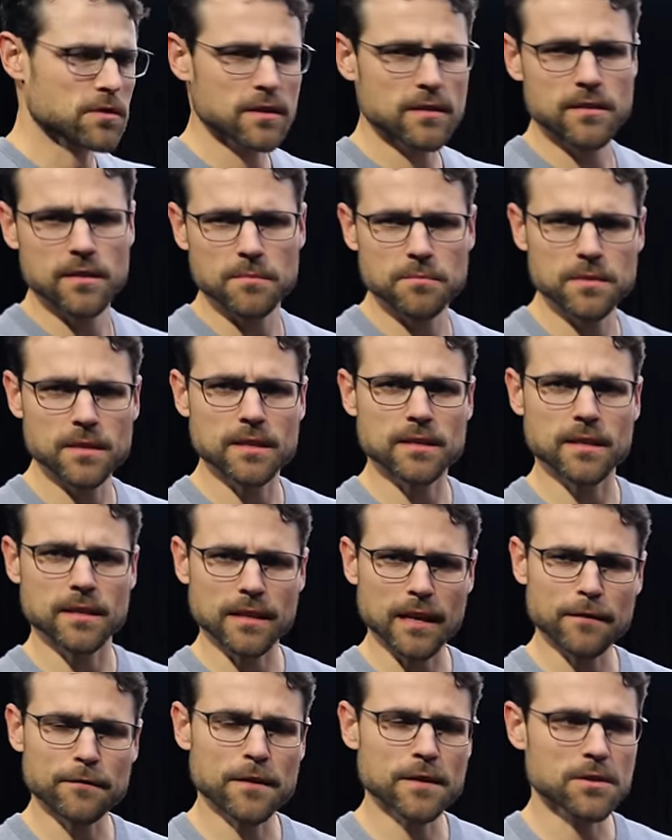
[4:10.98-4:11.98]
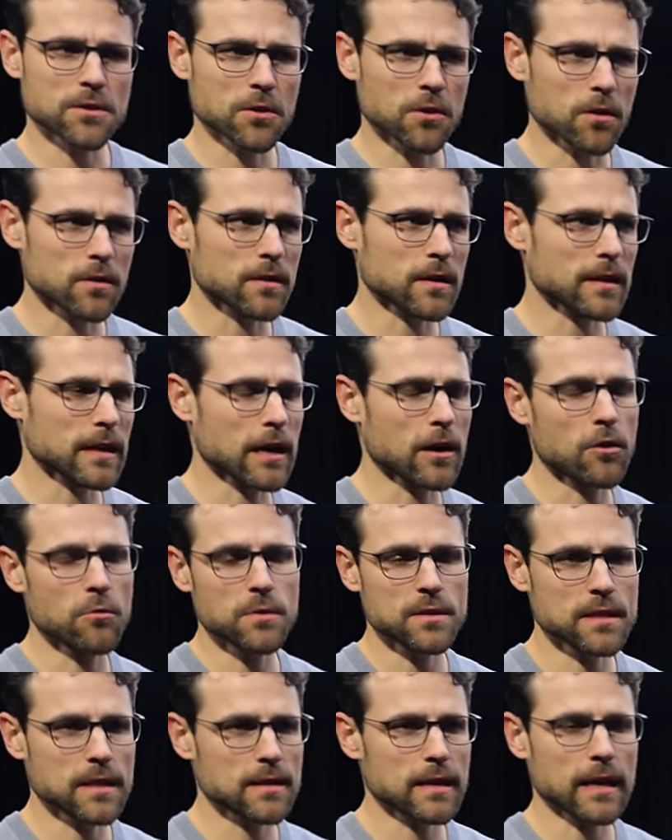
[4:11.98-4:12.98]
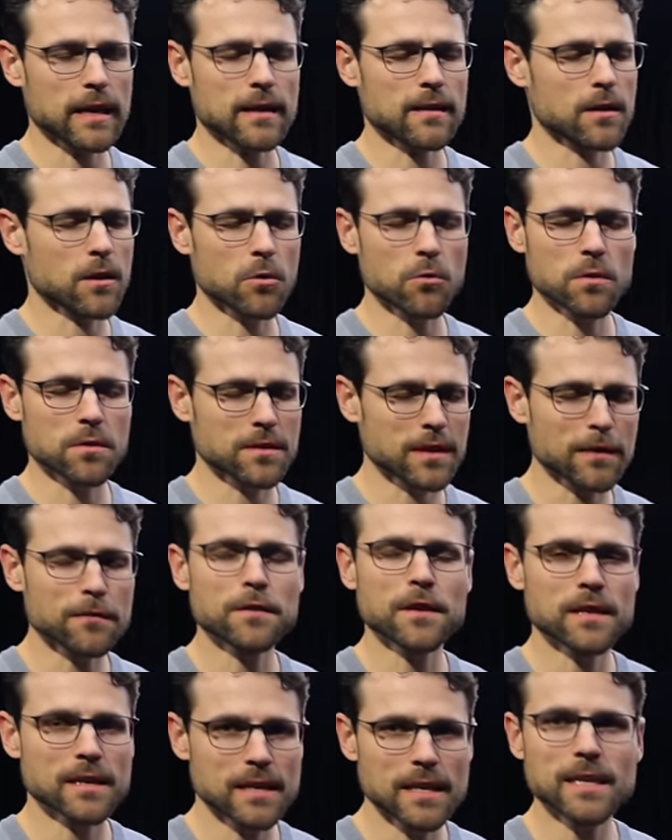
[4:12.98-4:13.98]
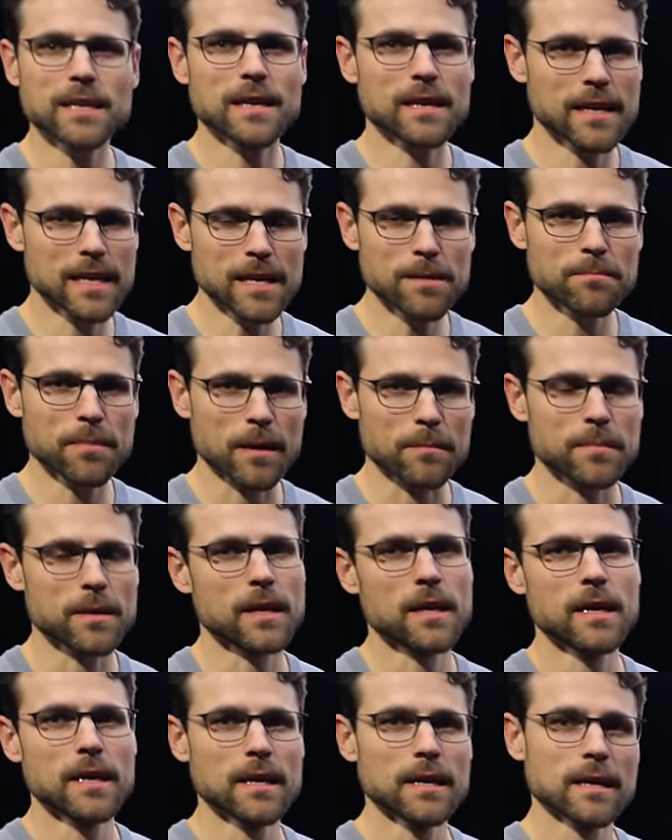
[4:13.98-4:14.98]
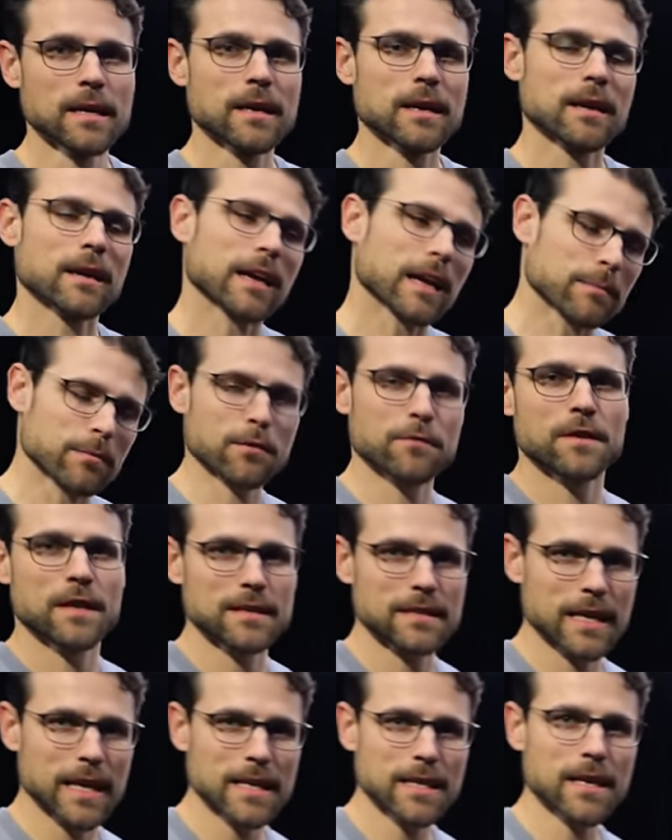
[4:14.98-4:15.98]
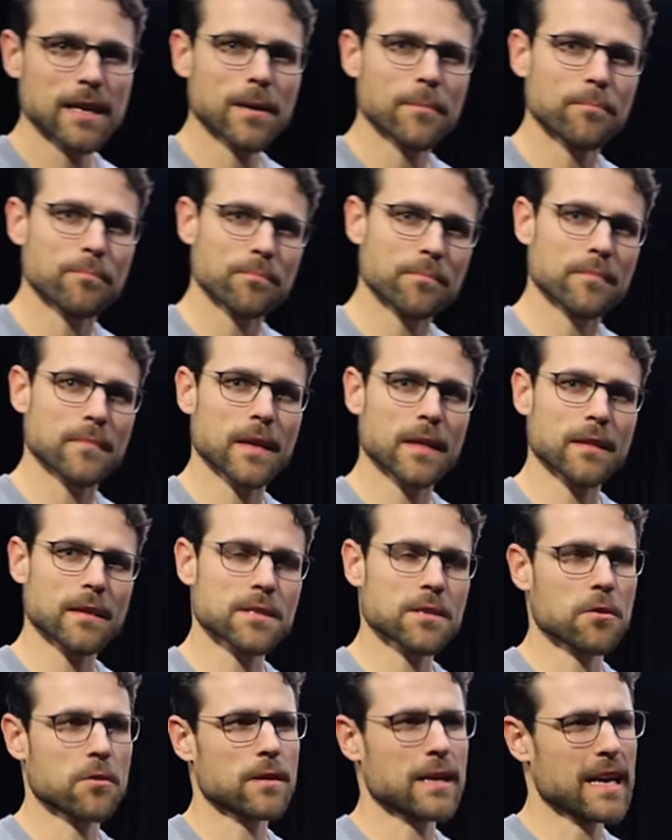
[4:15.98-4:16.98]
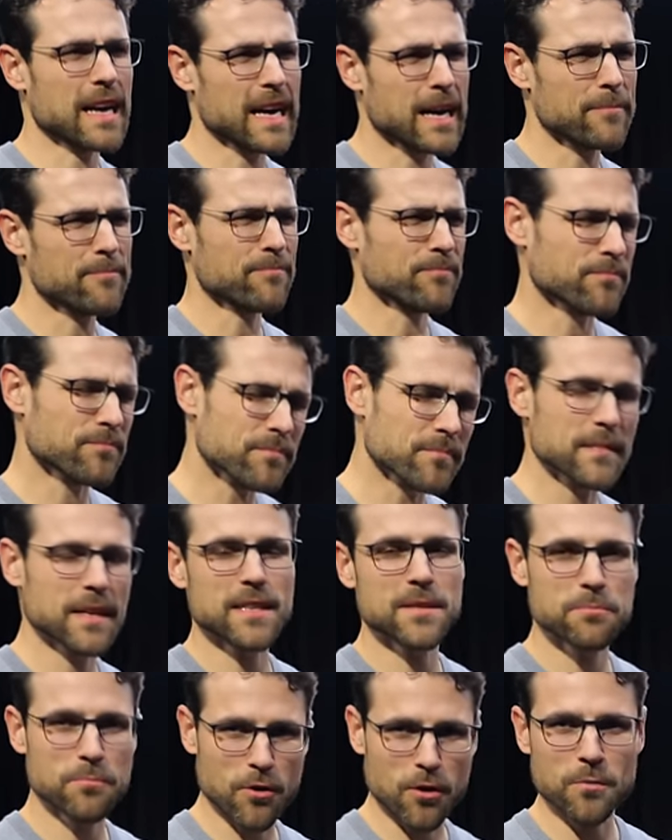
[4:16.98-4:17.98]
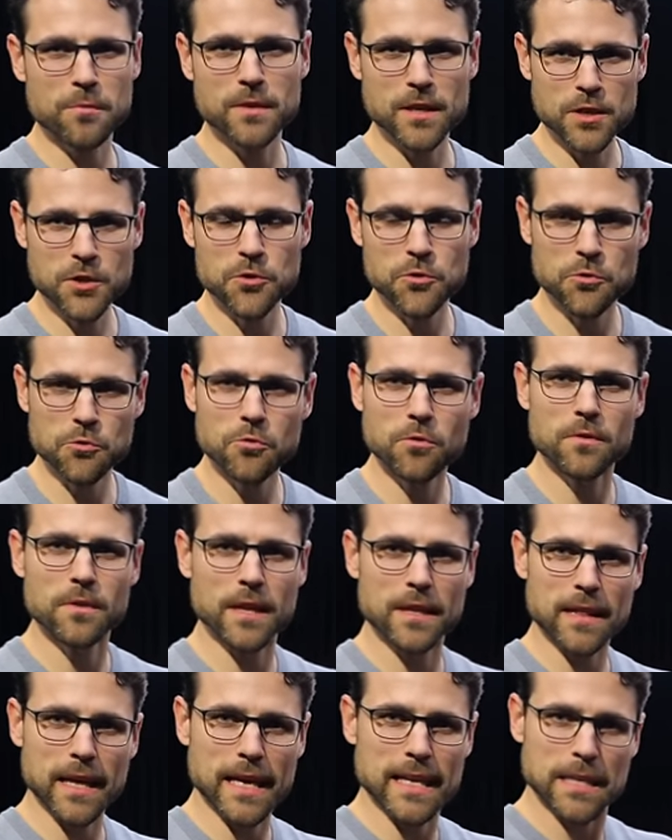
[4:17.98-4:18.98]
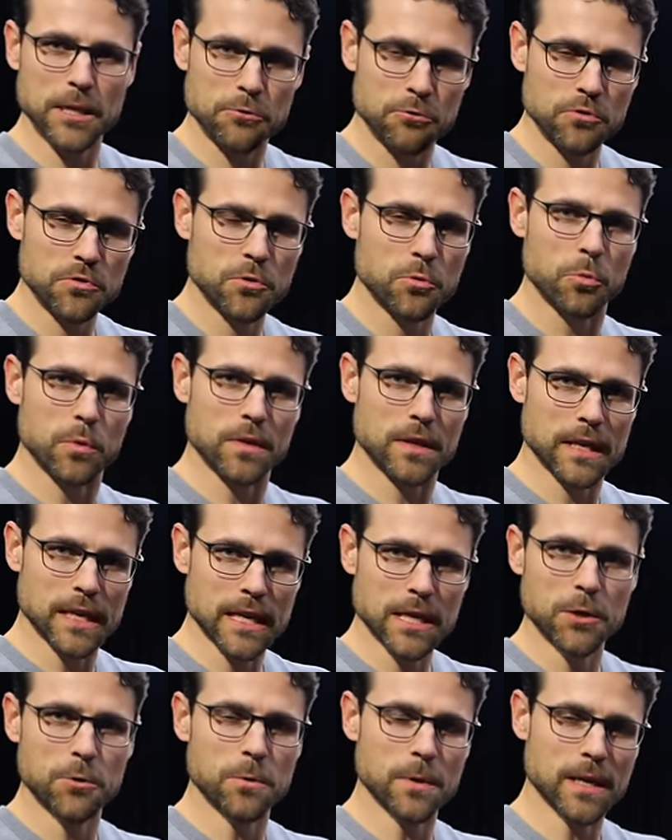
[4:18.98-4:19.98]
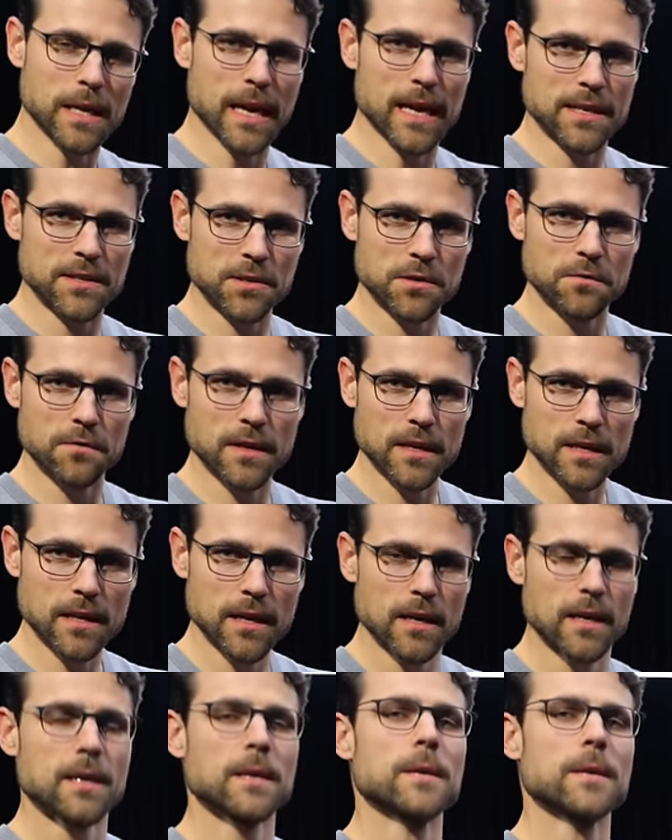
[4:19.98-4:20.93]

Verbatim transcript: systems is enough and so on. And I always said, like, no, you definitely need a heat pump. A couple of years later, then they saw, yeah, that's probably true. And then they introduced with the E Q E S U V.